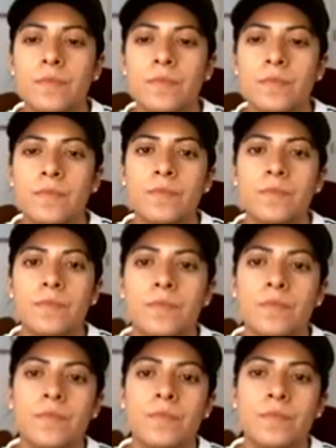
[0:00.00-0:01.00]

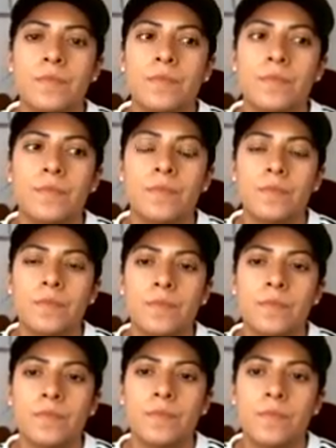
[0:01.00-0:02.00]

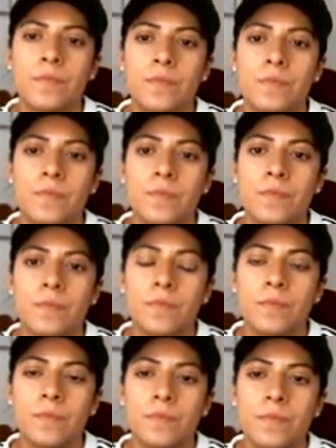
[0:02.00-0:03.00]

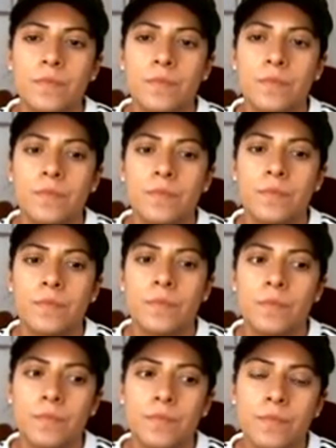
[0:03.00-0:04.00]

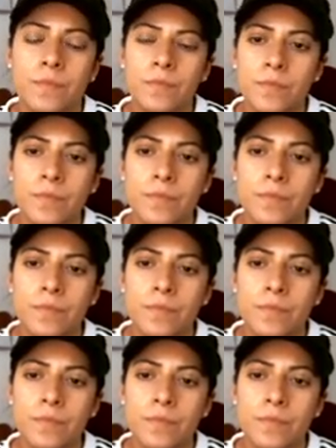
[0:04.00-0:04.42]
[no speech]